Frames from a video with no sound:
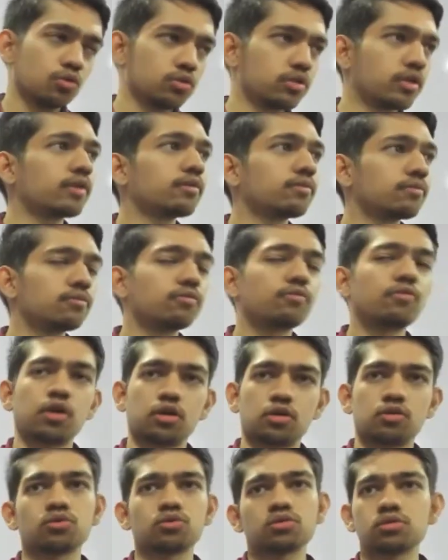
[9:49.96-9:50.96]
glucose and
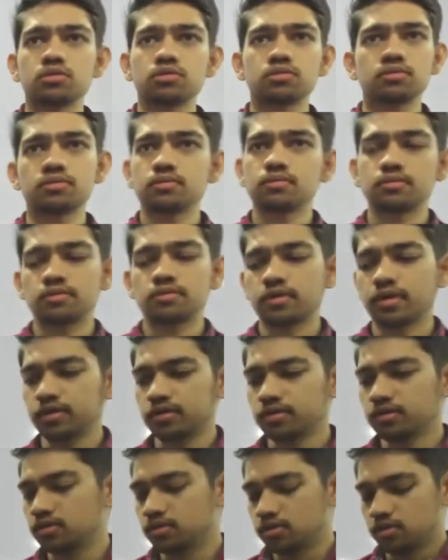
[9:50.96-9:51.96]
fructose,
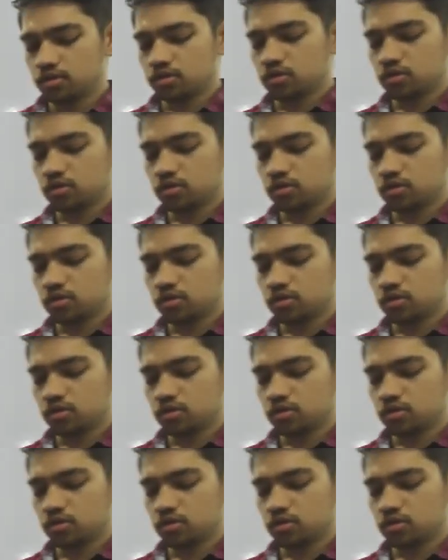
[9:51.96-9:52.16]
right?